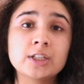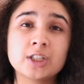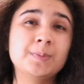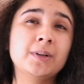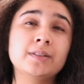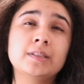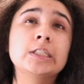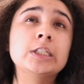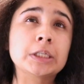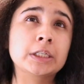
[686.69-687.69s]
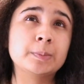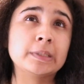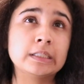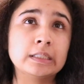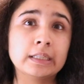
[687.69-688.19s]
just because this year has
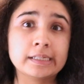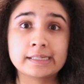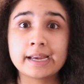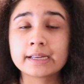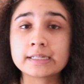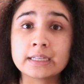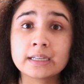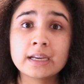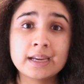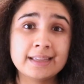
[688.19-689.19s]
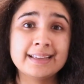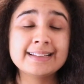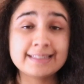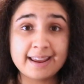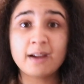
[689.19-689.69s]
been less hectic,
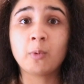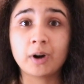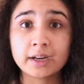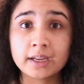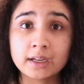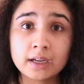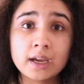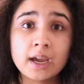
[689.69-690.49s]
is networking.